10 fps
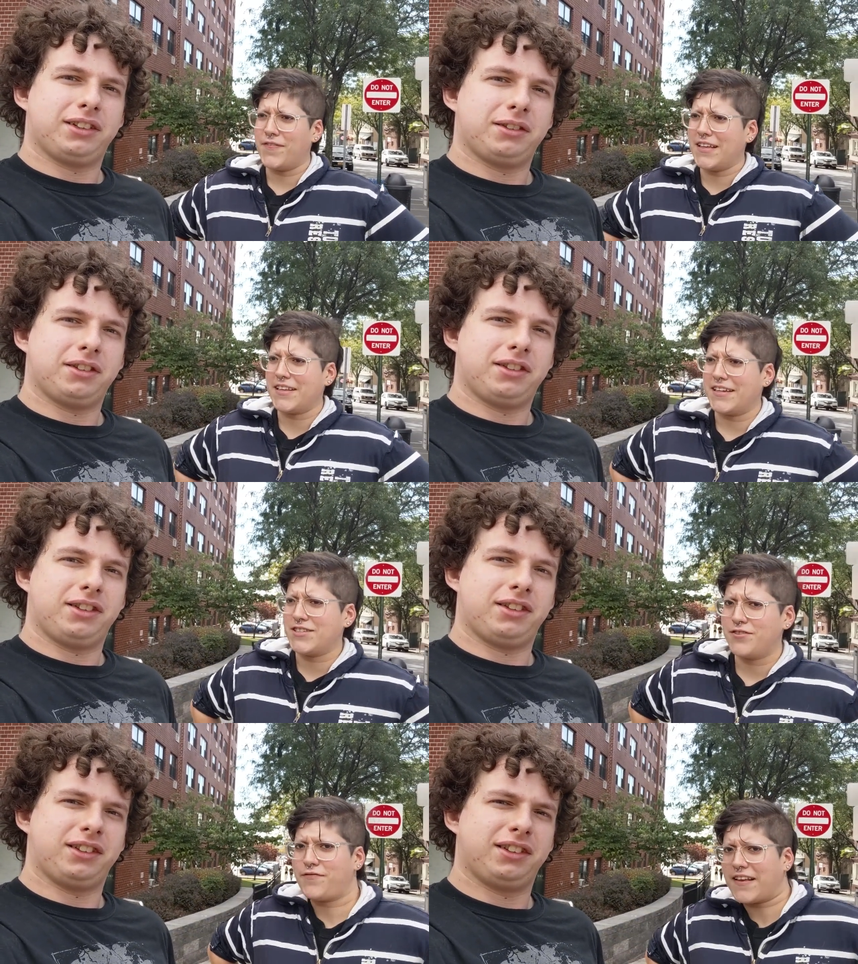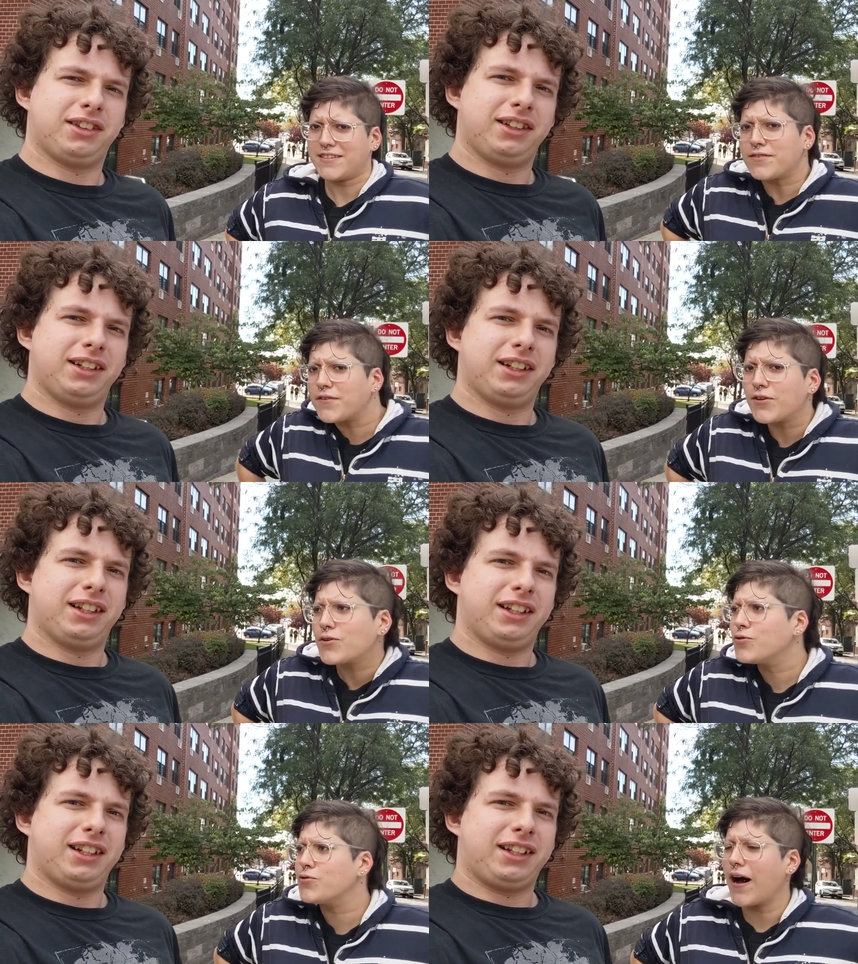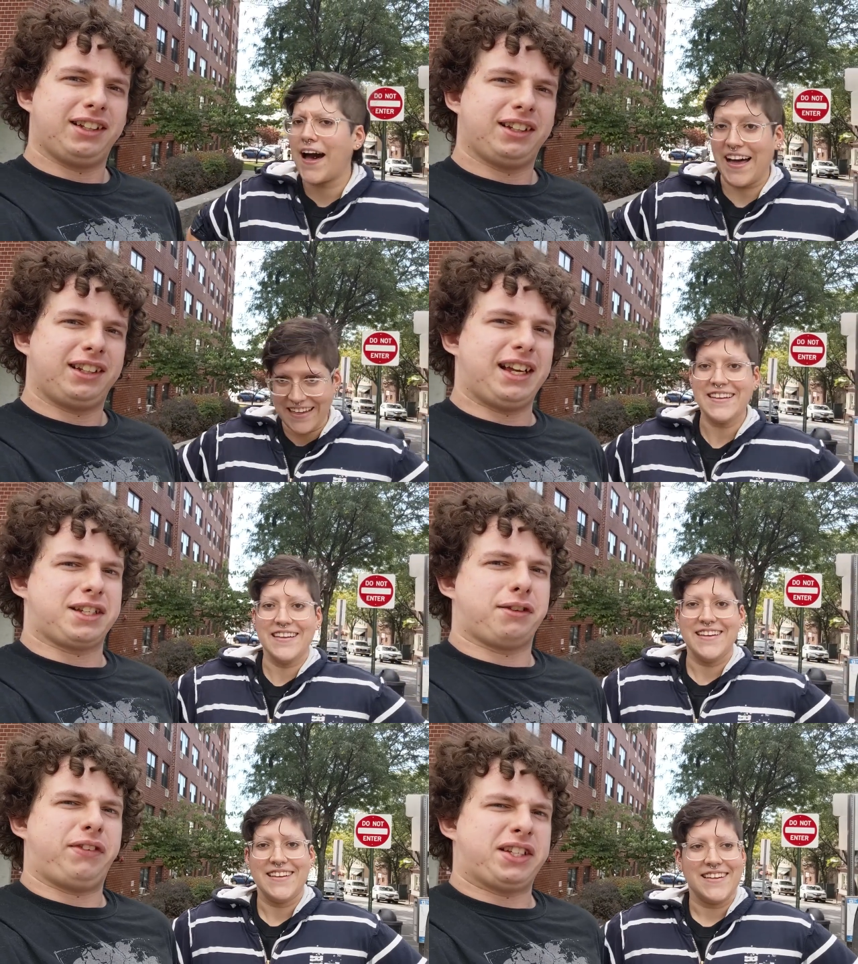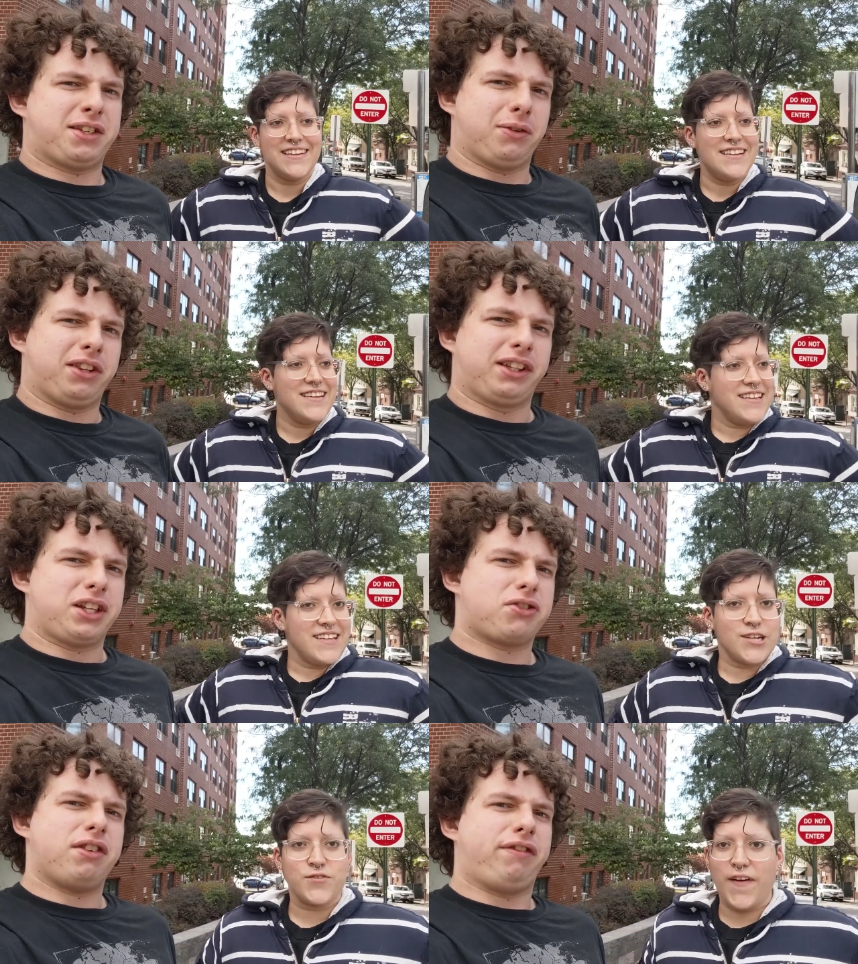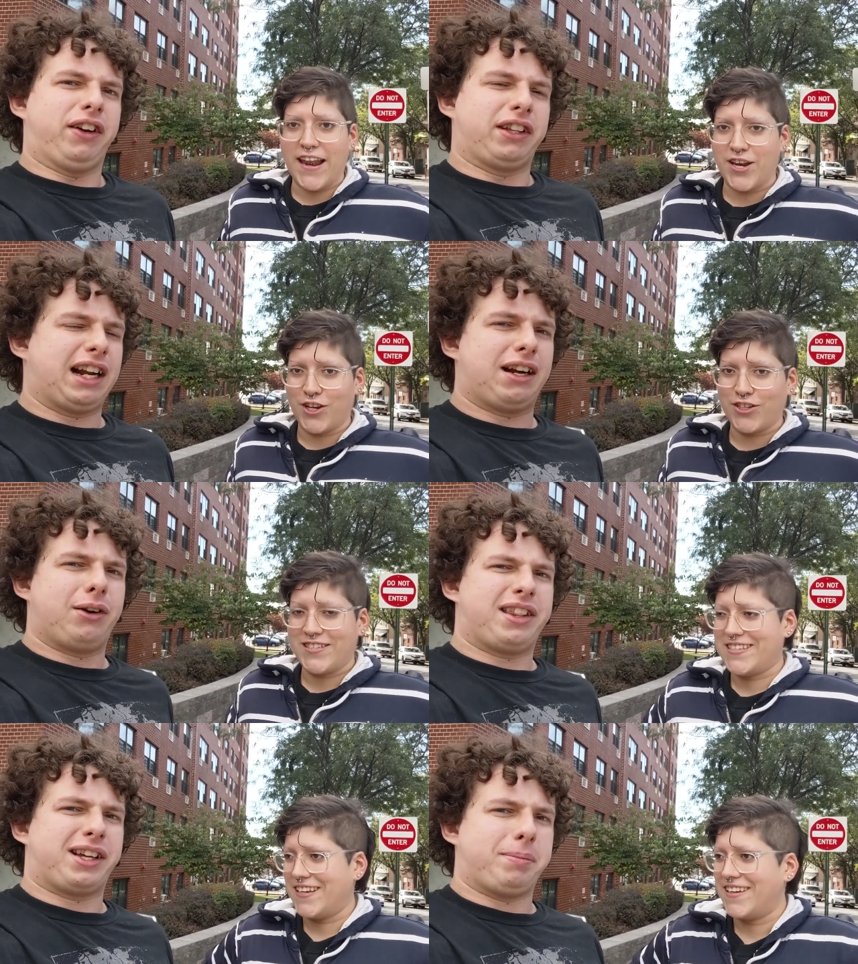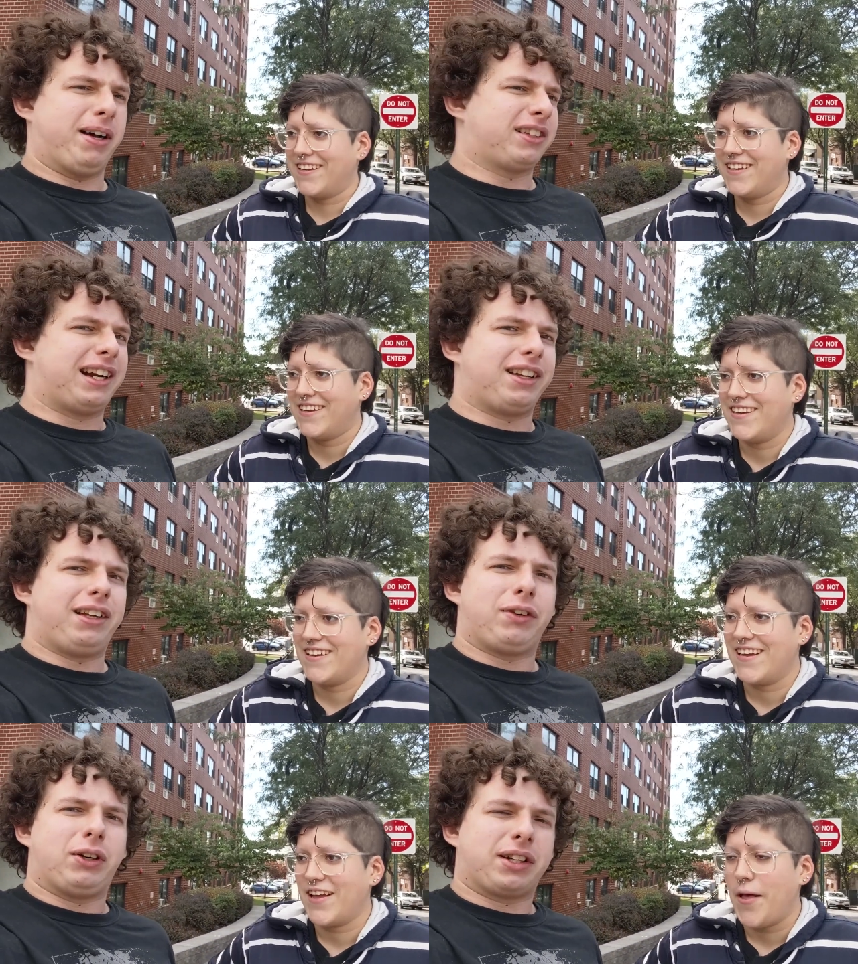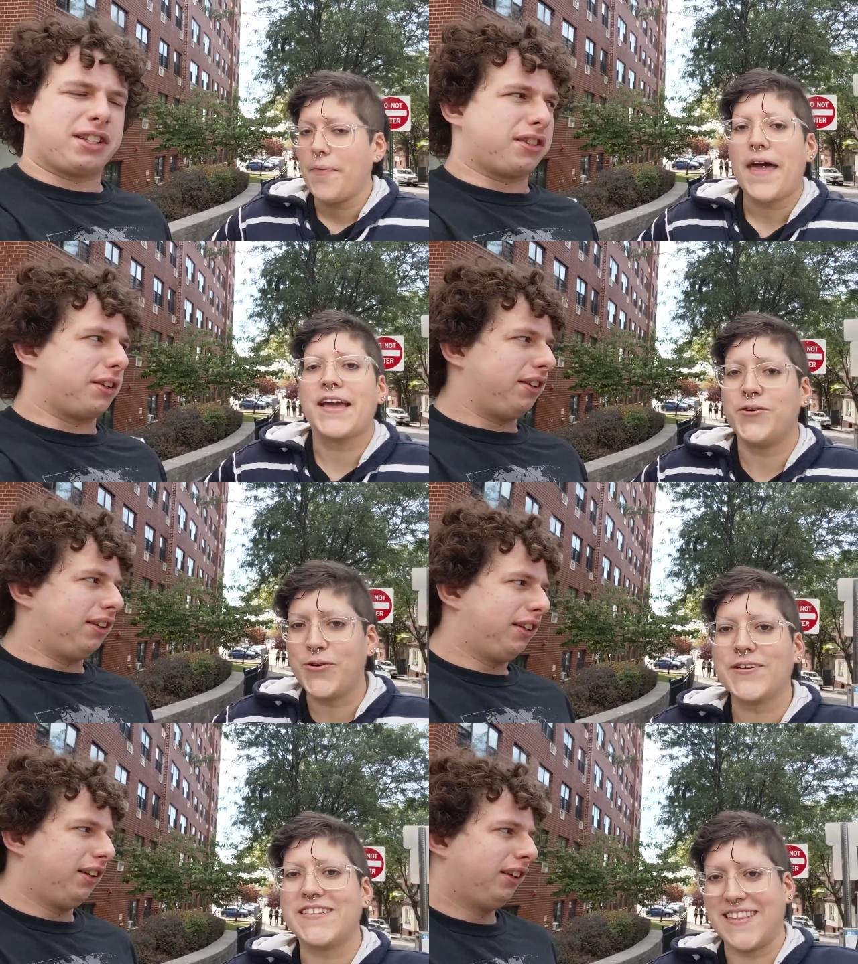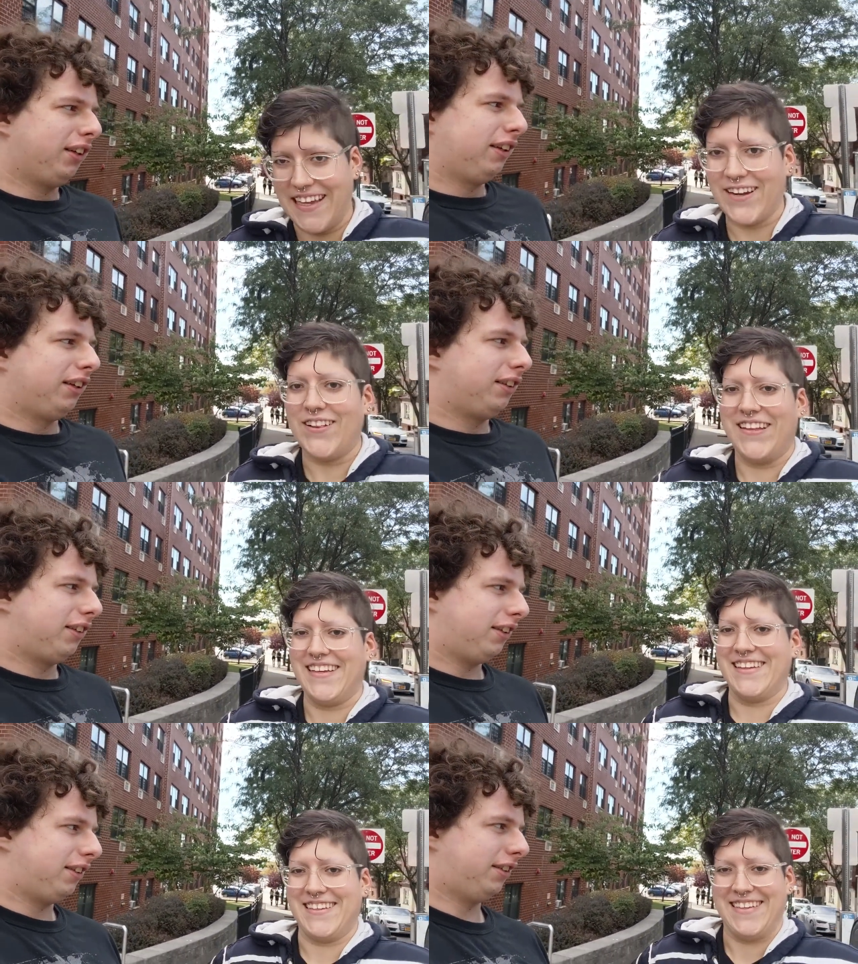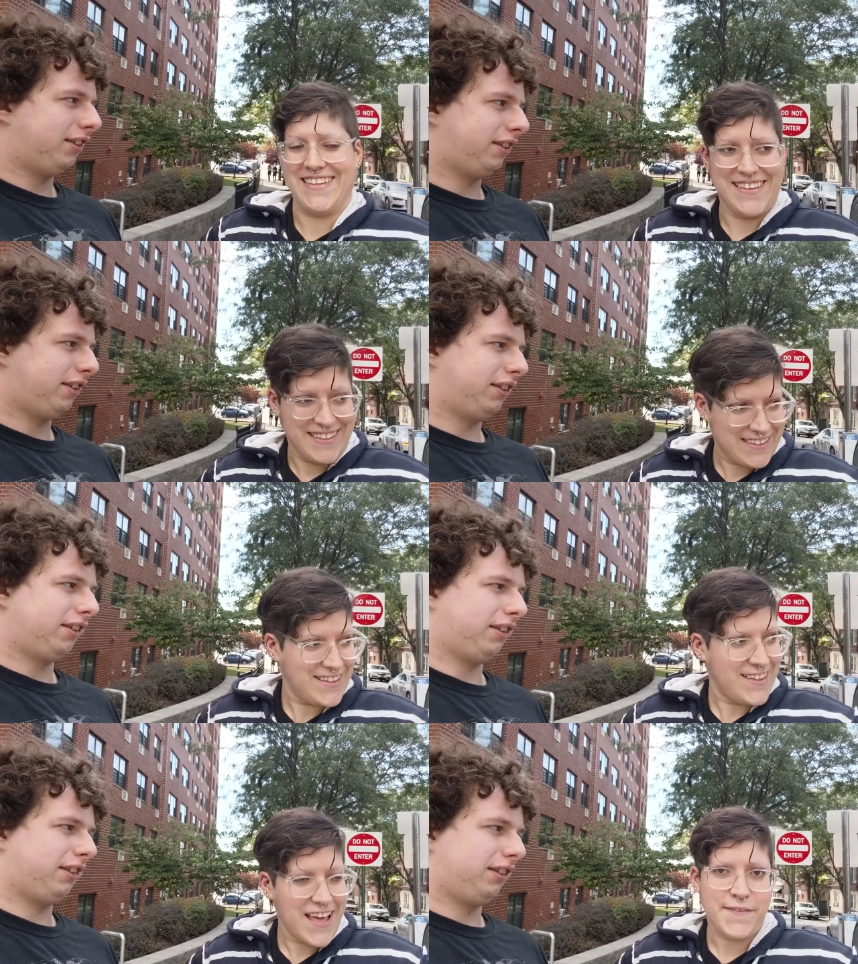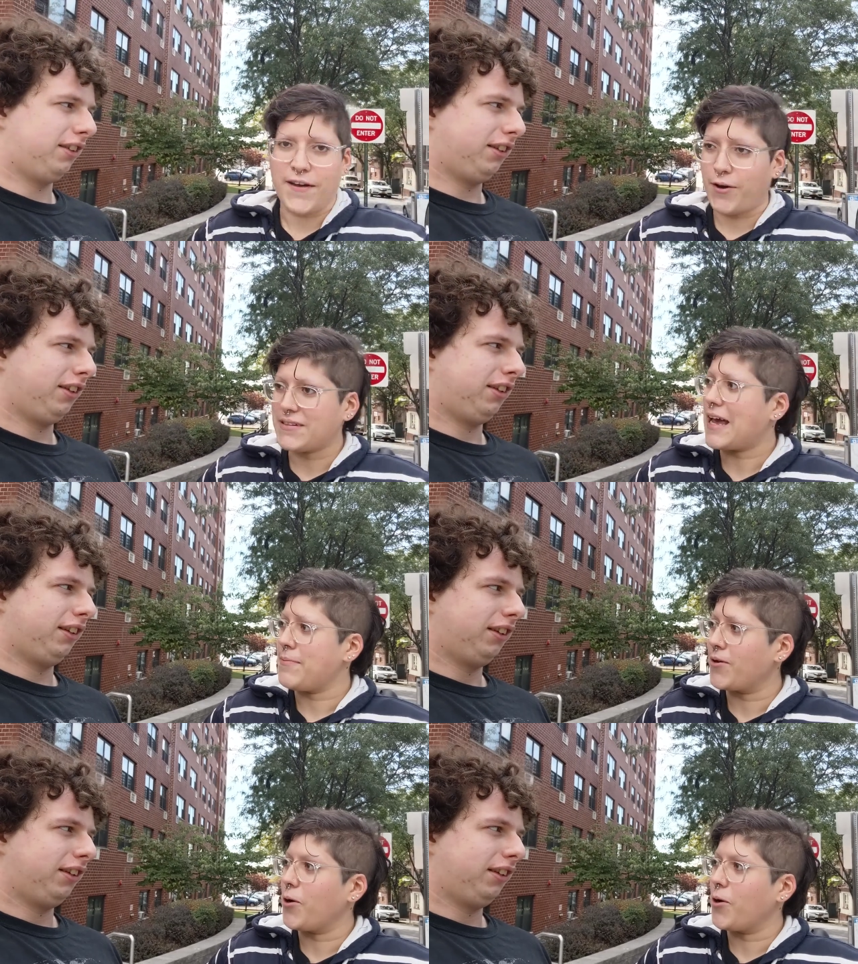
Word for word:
Speaker 1: Village Festival Hoo Ha.
Speaker 2: Yes, the festival thing, the street fair that I know nothing about that I didn't even know existed. I
Speaker 1: googled a little. I found out what time